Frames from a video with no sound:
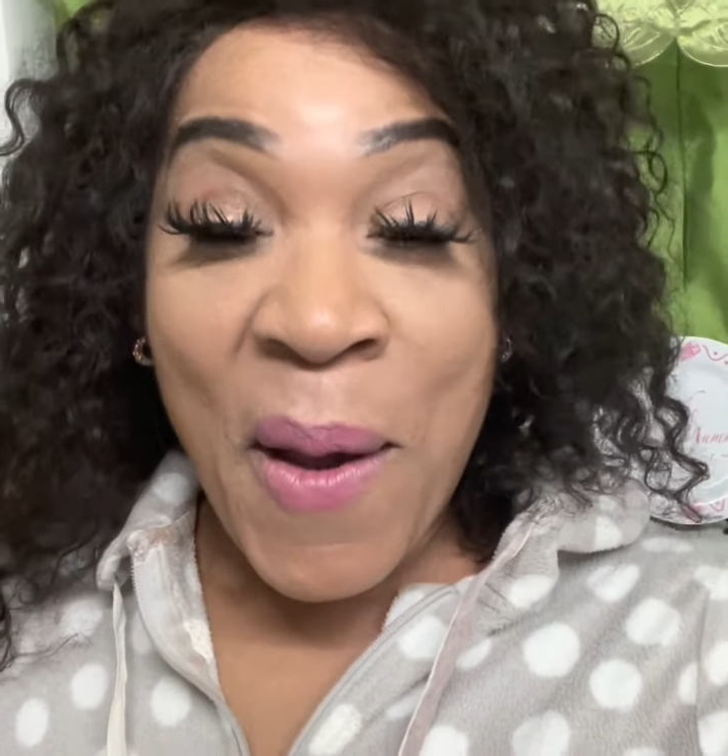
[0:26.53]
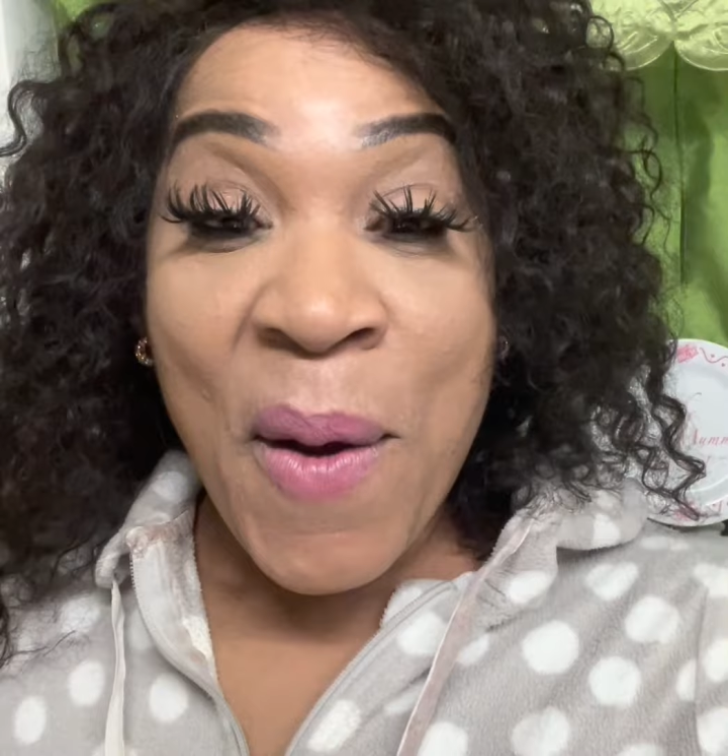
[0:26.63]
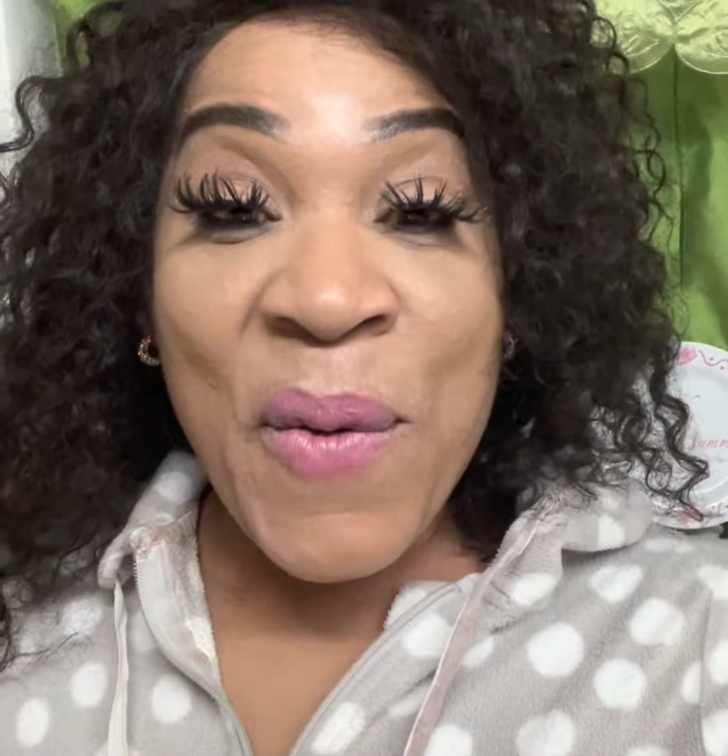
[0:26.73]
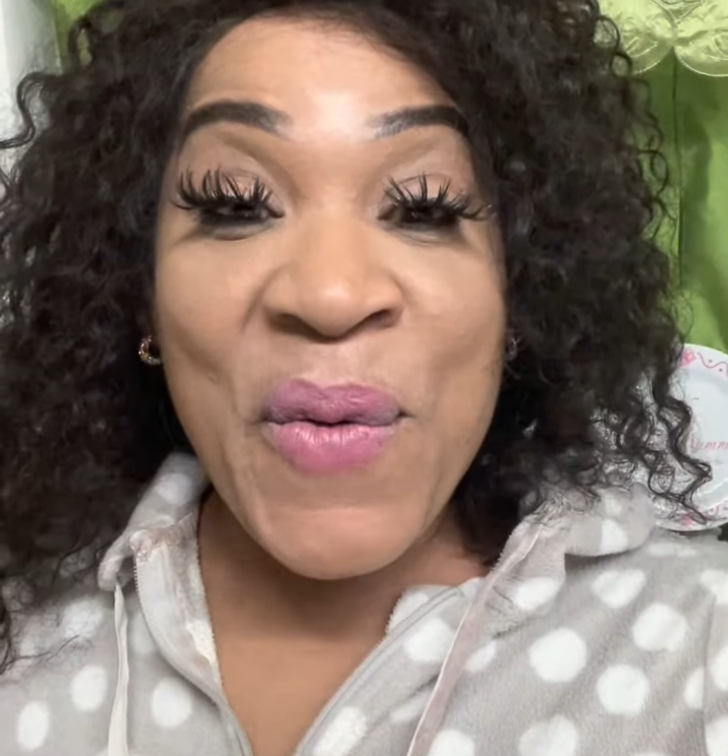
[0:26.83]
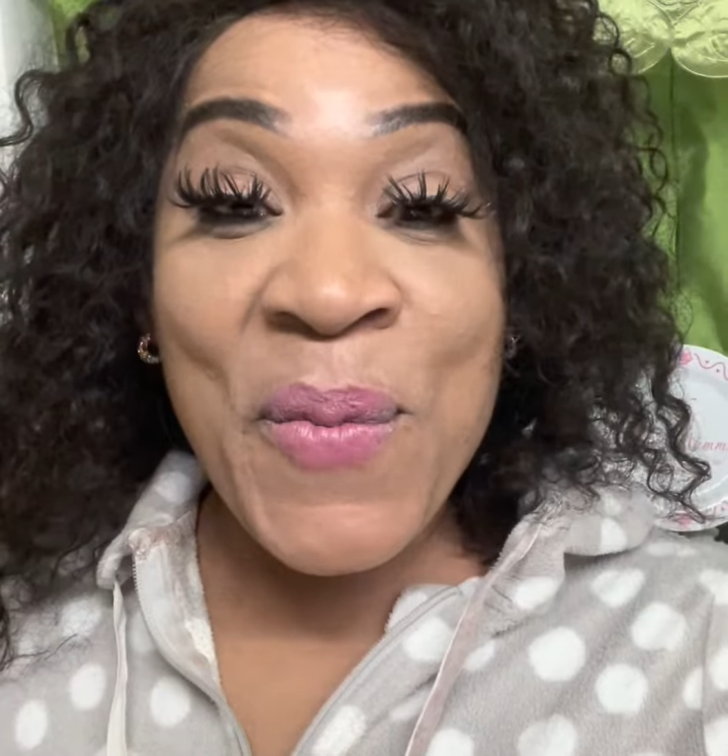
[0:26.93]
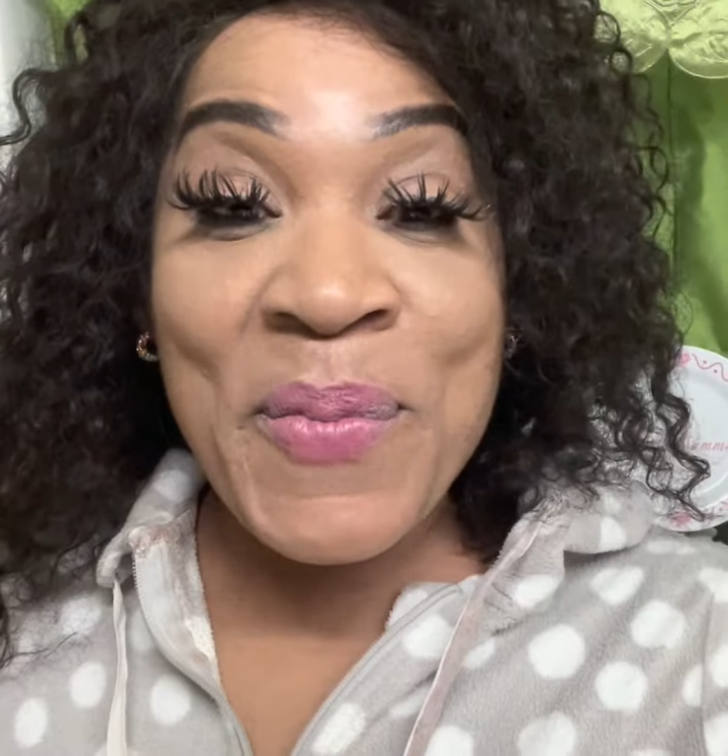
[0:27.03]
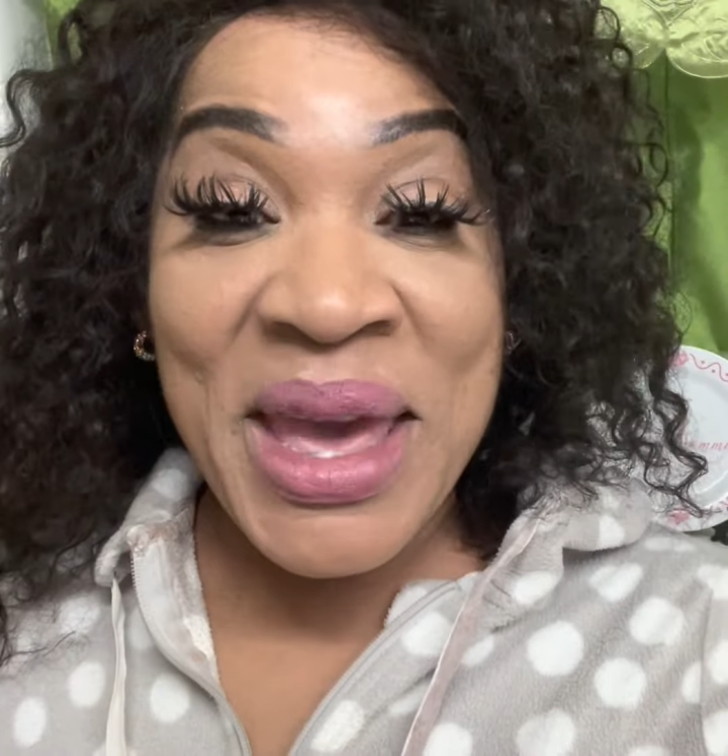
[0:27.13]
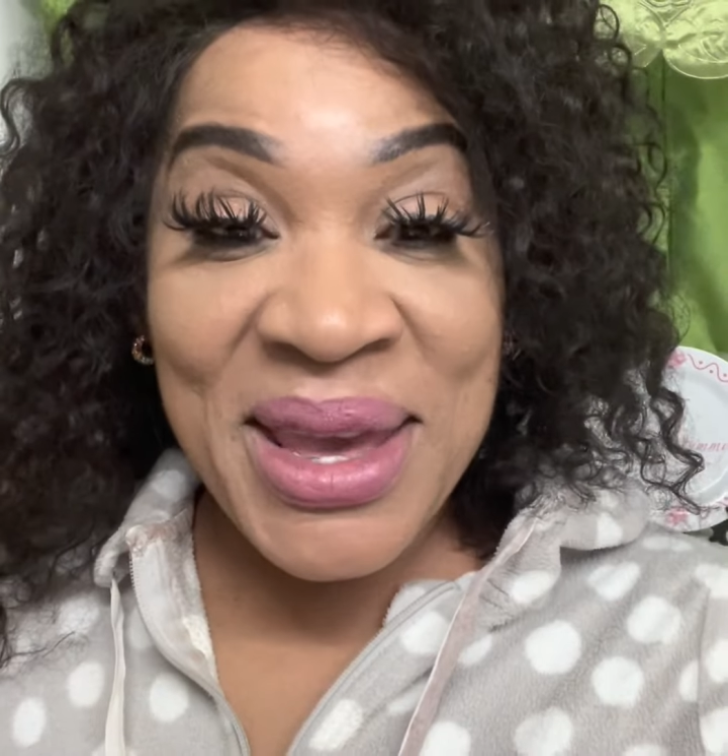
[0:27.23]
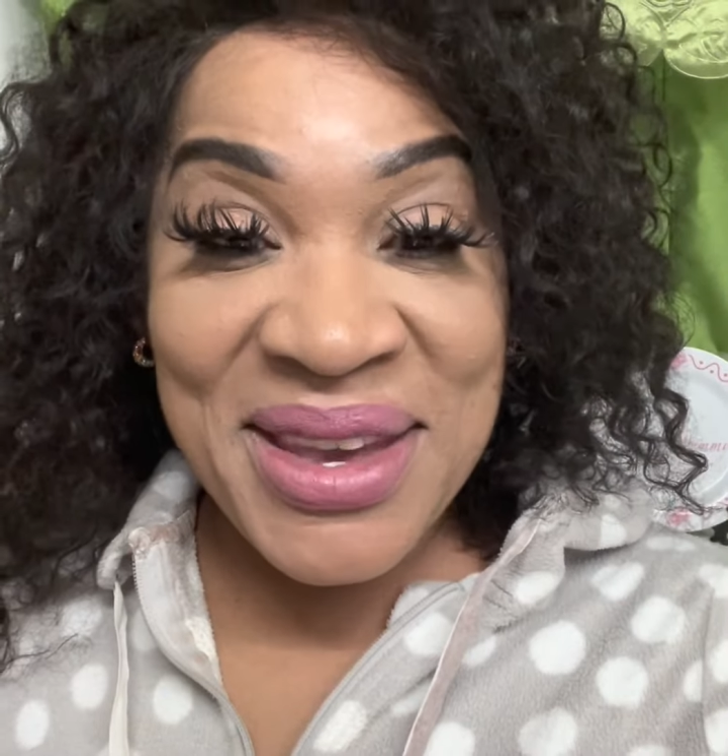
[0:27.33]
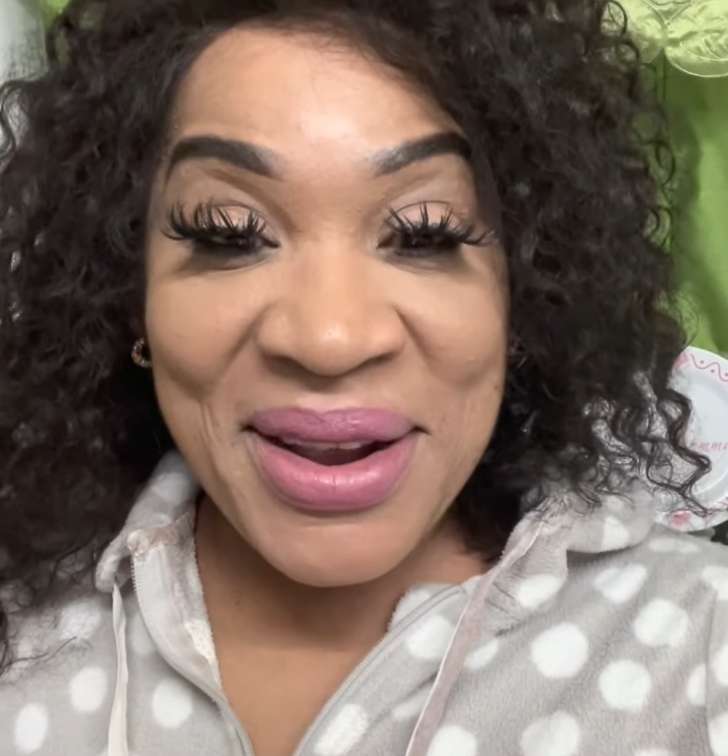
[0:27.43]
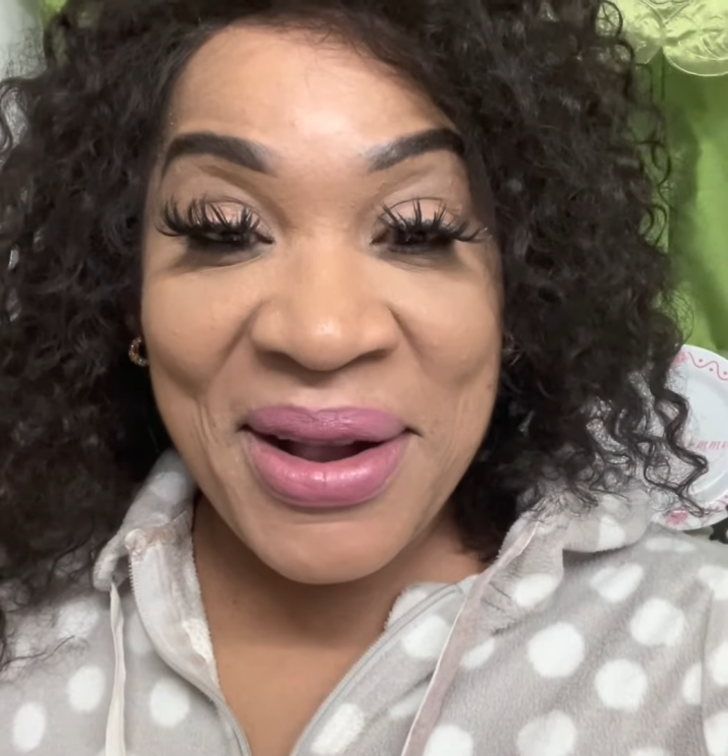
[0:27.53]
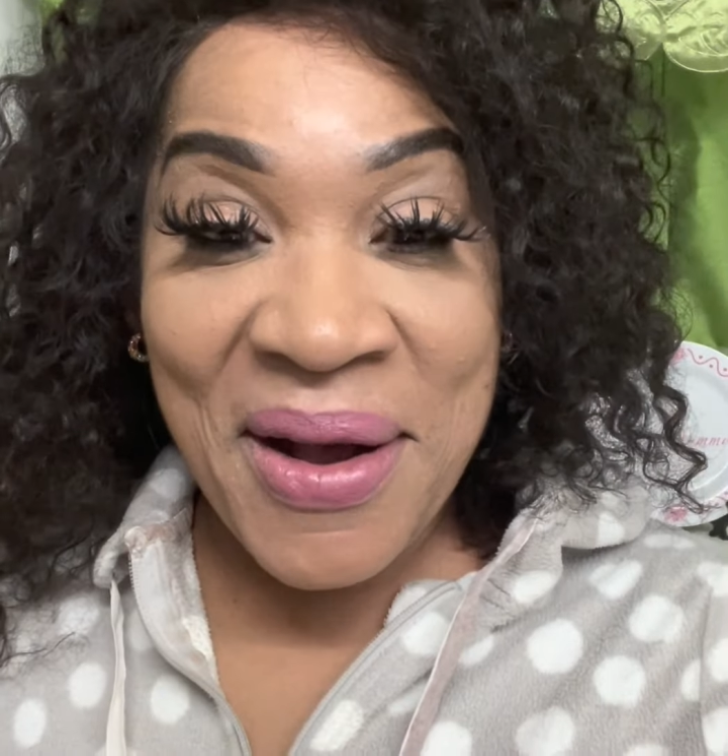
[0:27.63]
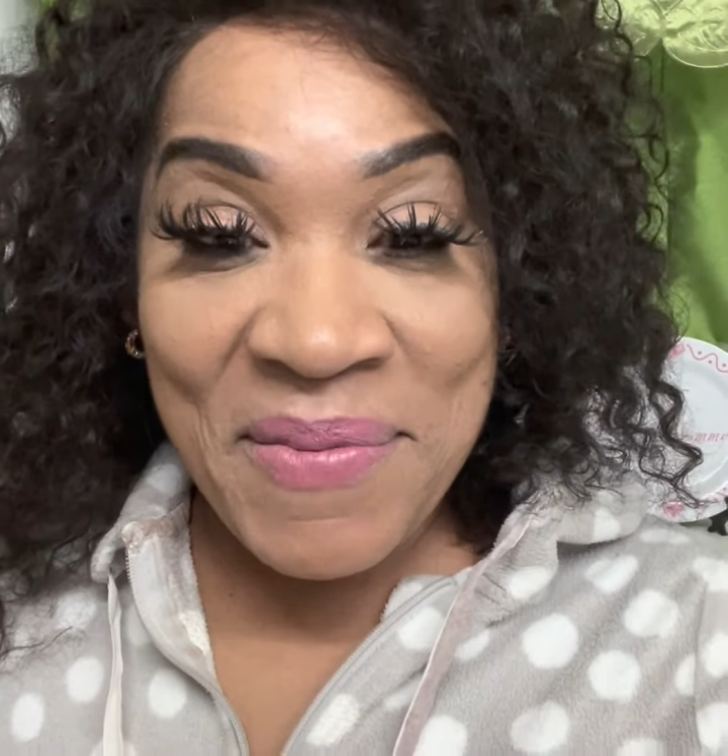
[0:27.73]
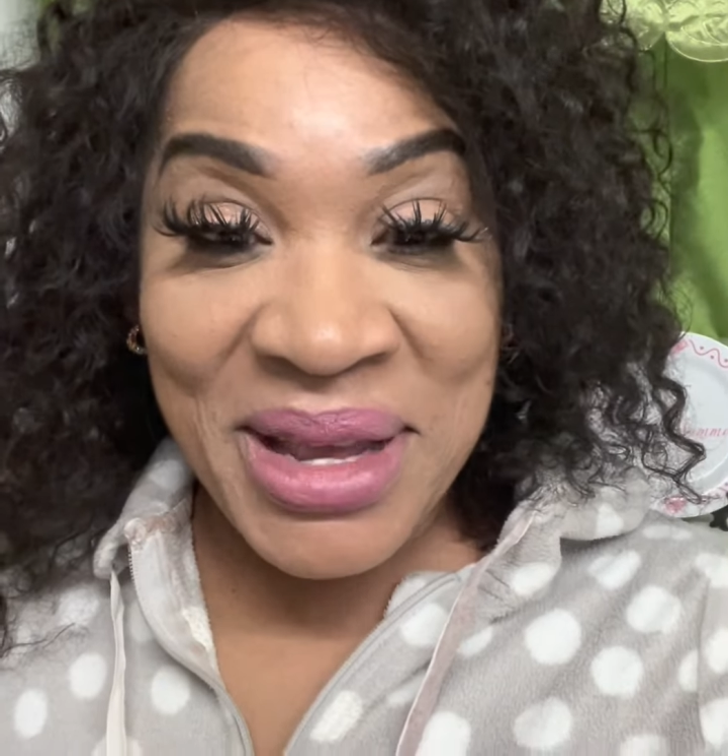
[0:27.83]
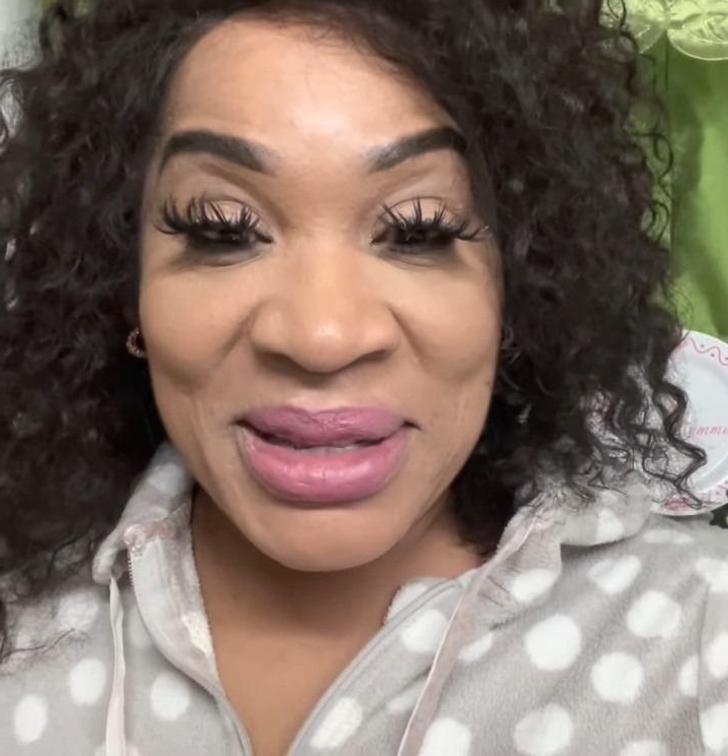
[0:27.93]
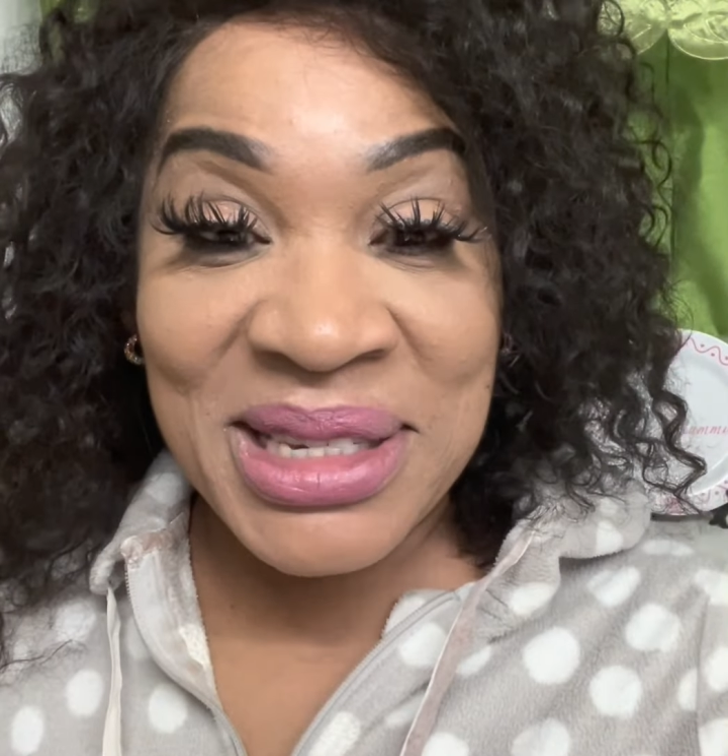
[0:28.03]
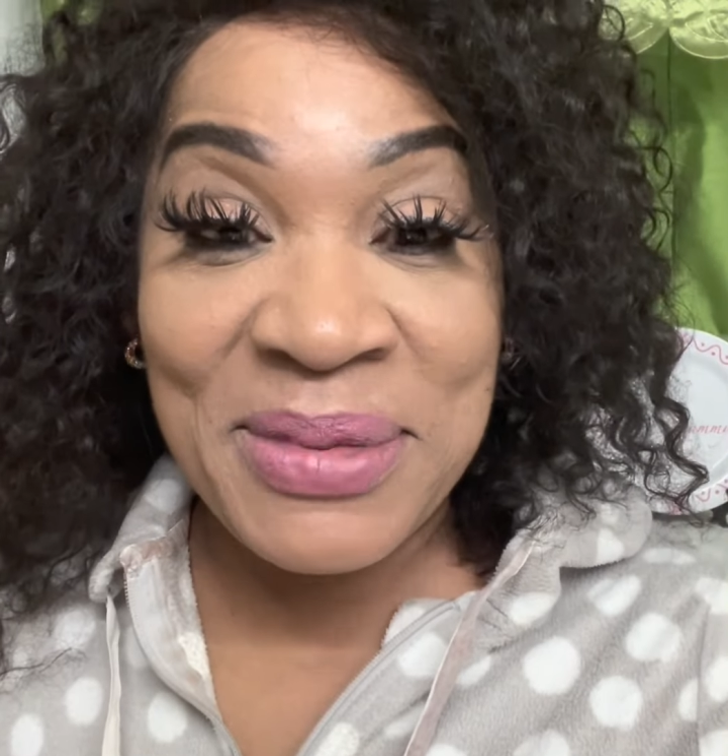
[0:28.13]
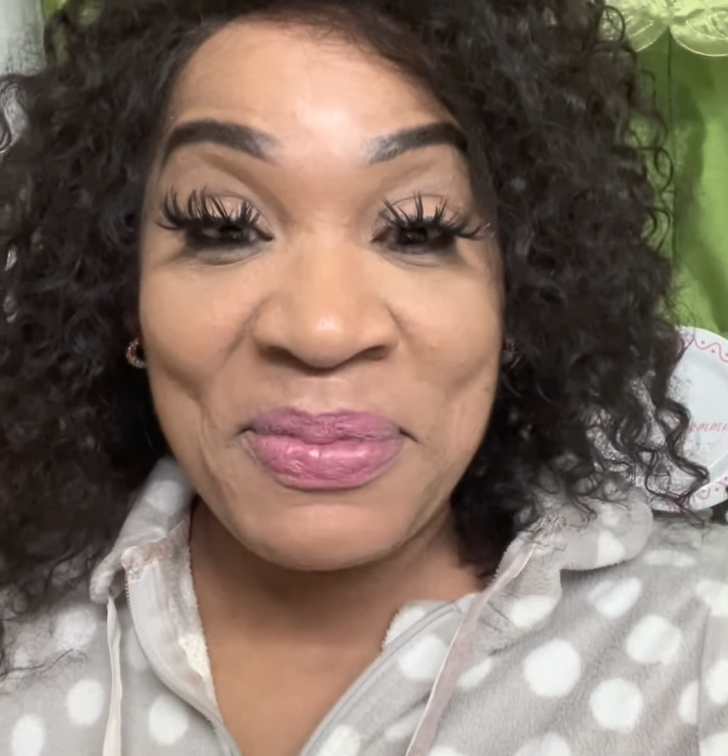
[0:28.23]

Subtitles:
Make your comments